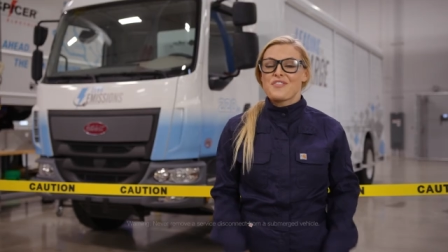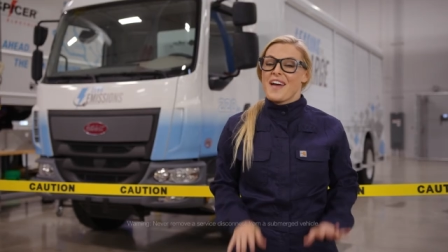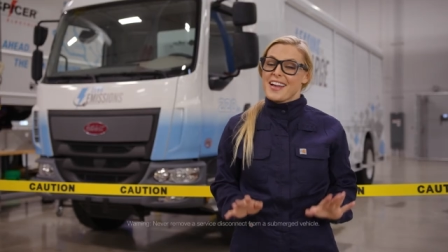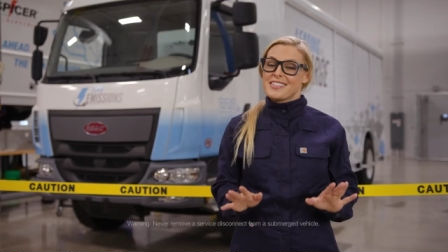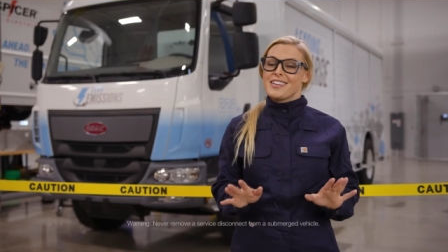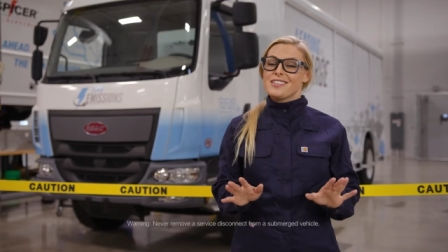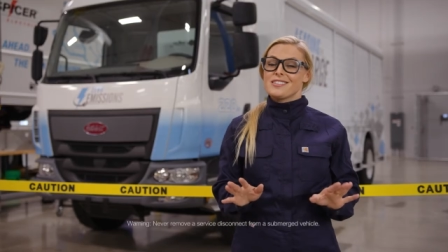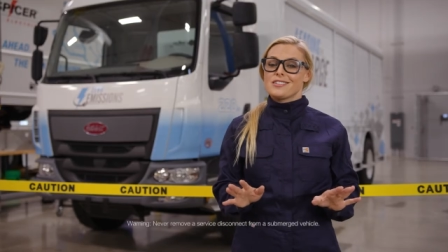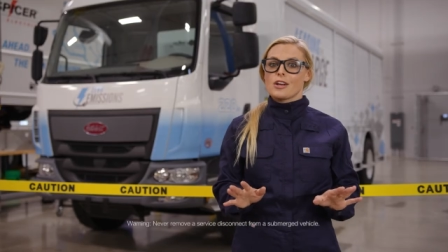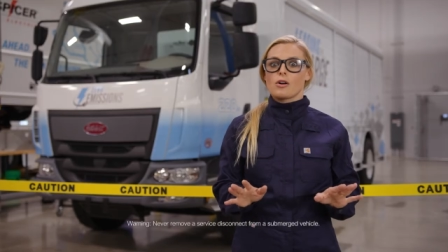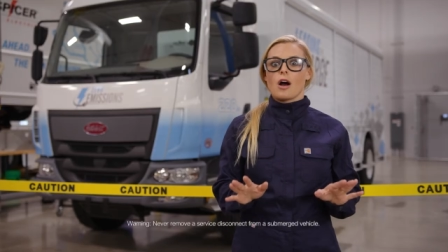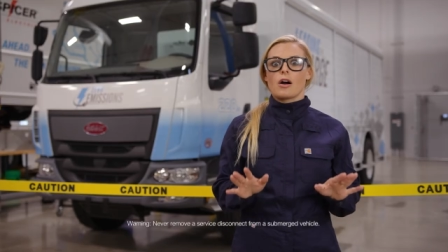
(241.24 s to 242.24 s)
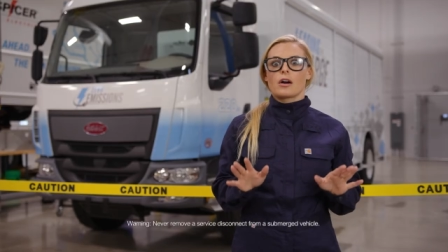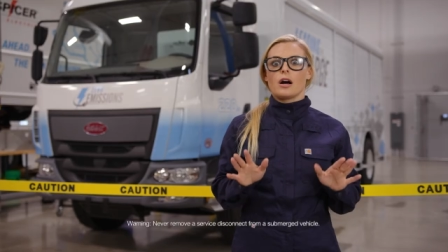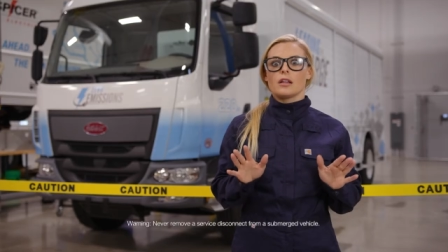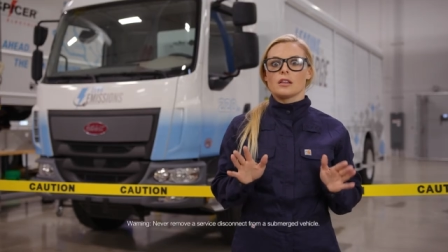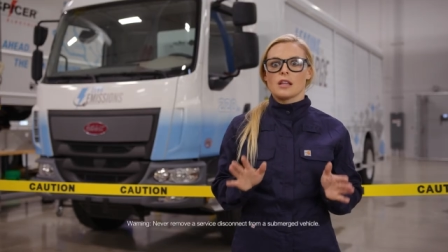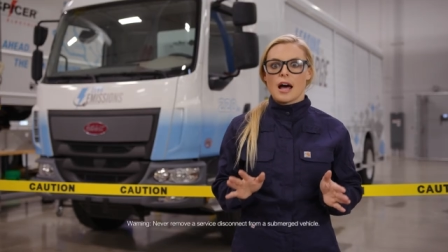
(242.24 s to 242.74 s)
The fact is, there
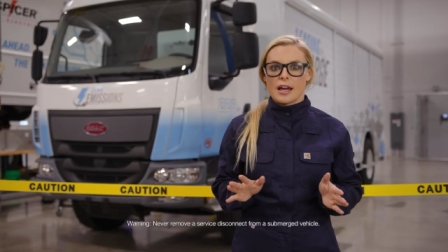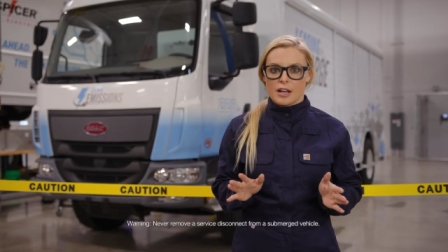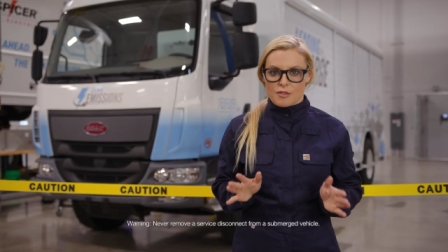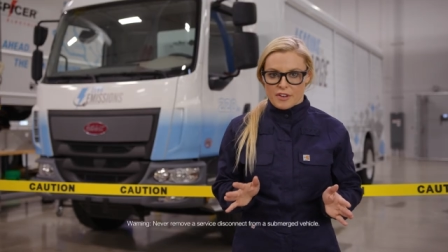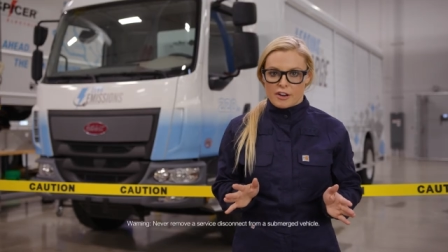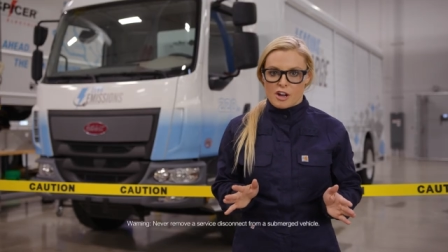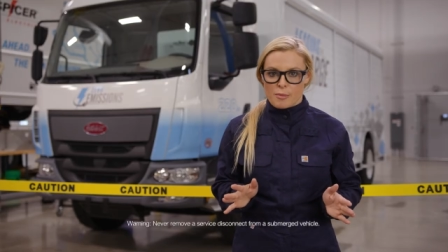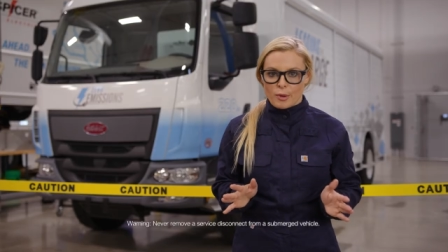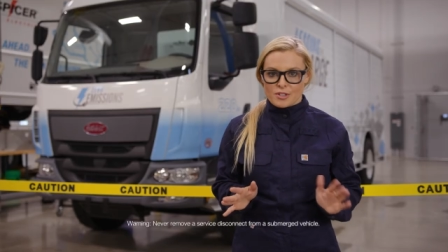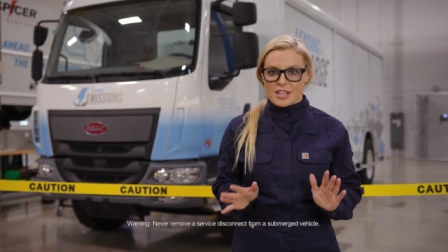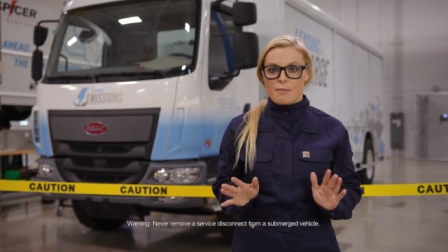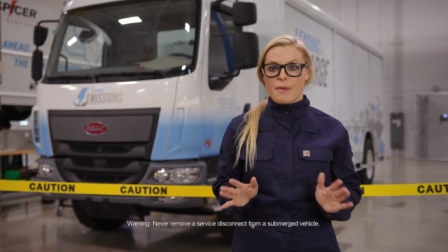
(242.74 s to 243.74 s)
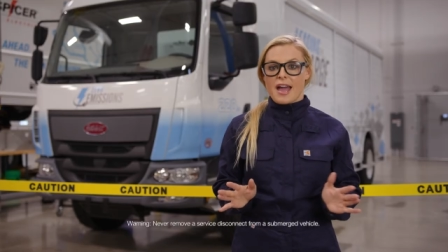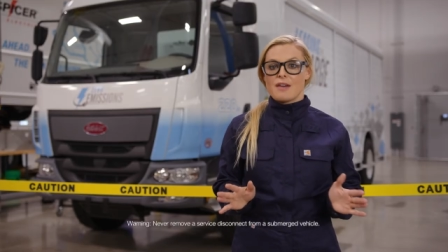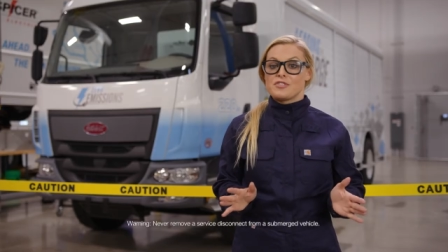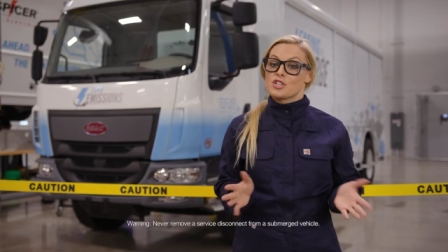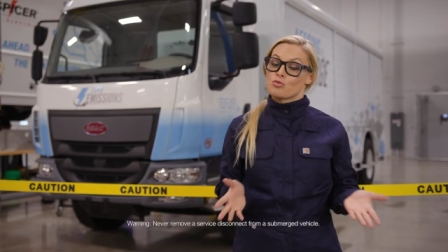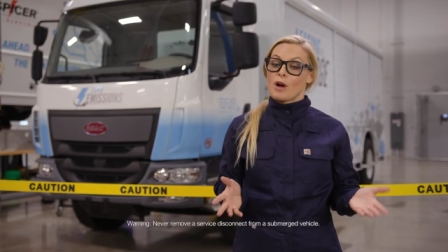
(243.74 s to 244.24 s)
are a lot of variables that may
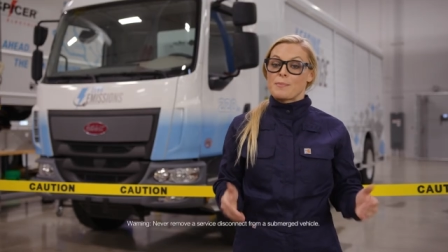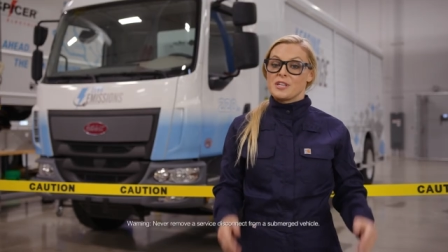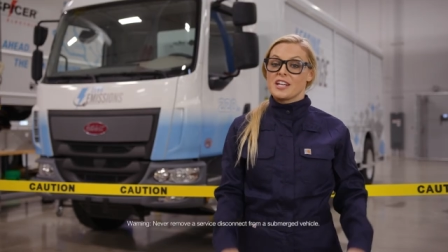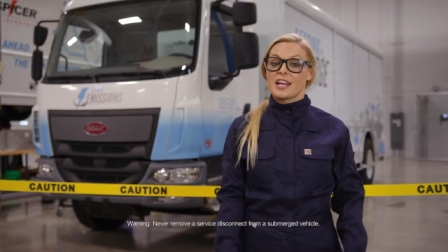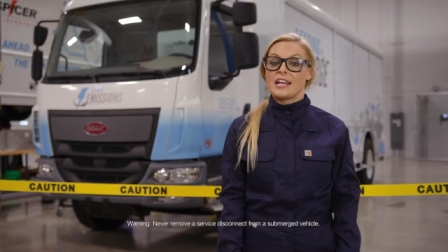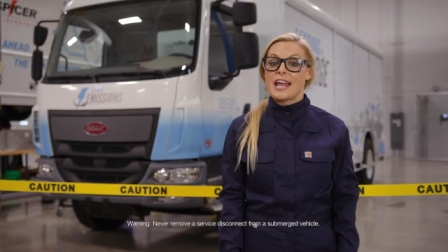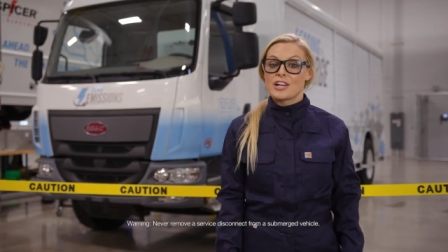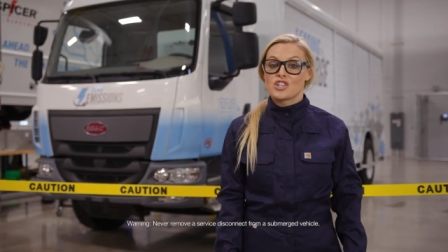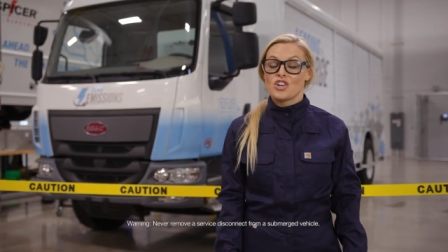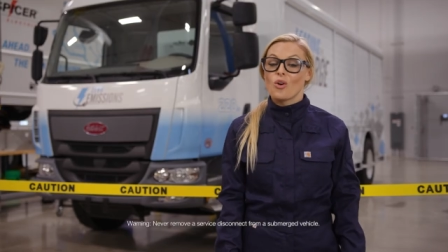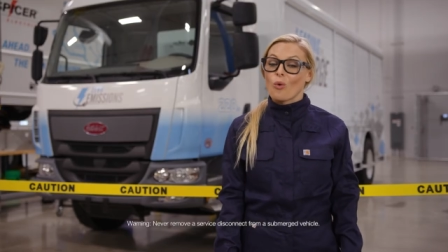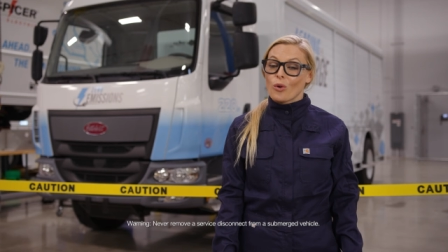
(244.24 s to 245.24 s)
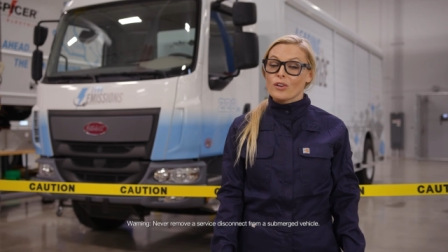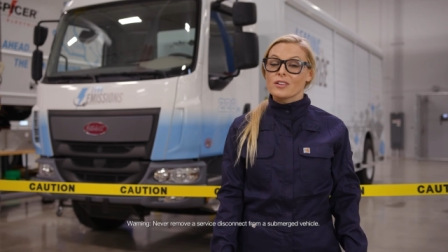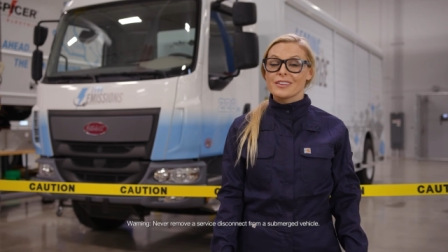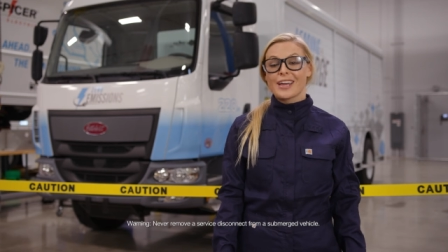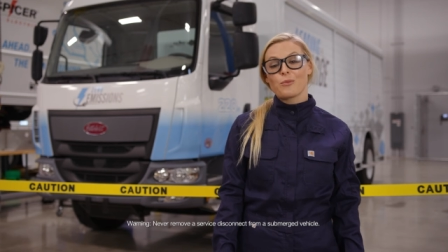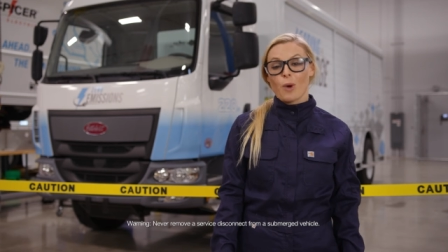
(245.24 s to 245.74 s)
have disrupted a connection
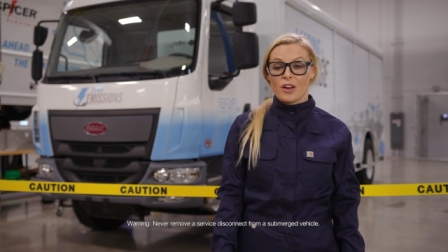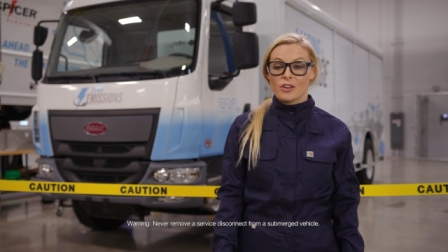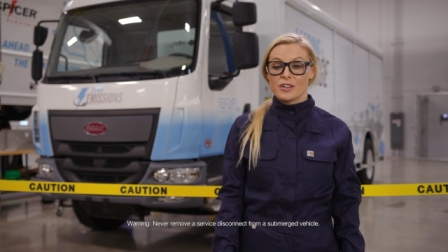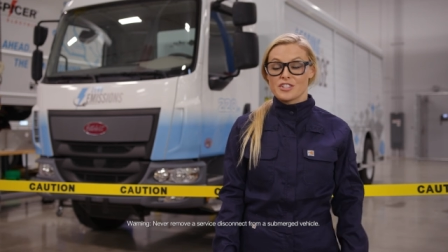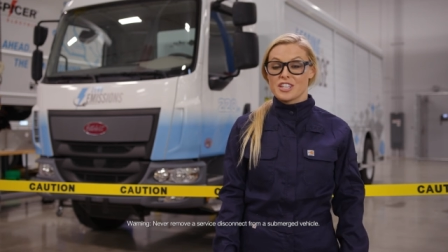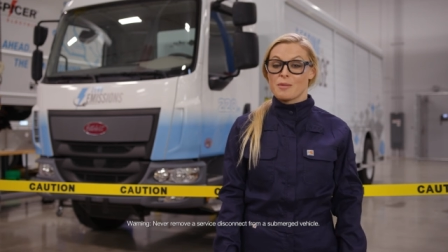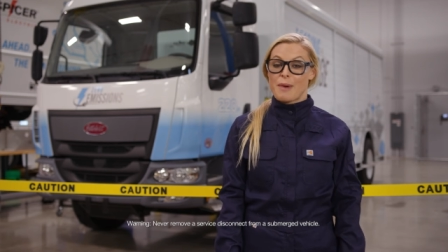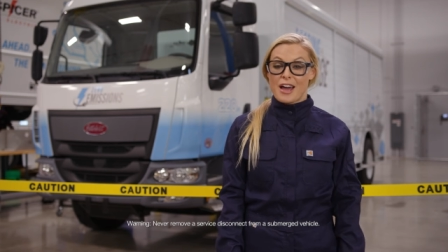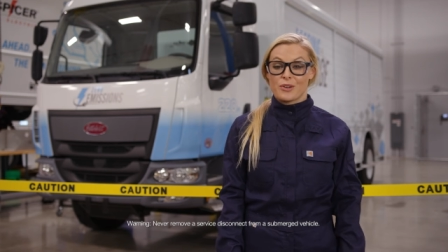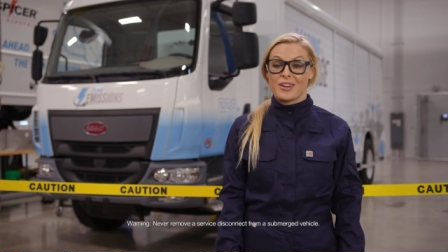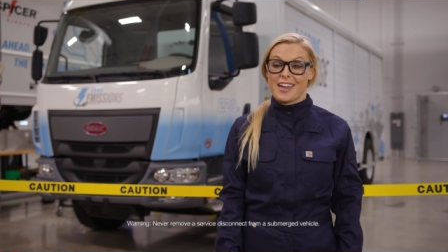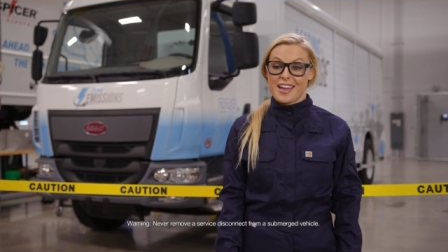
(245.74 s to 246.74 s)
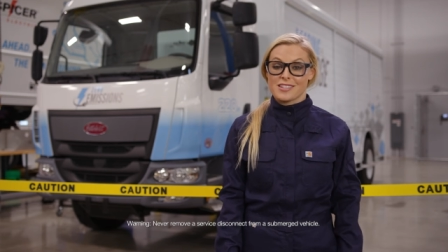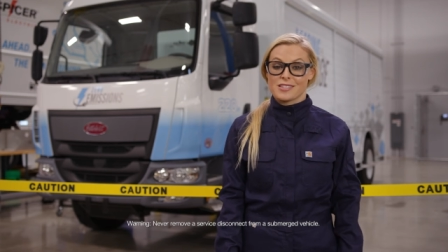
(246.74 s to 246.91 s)
or let water into the battery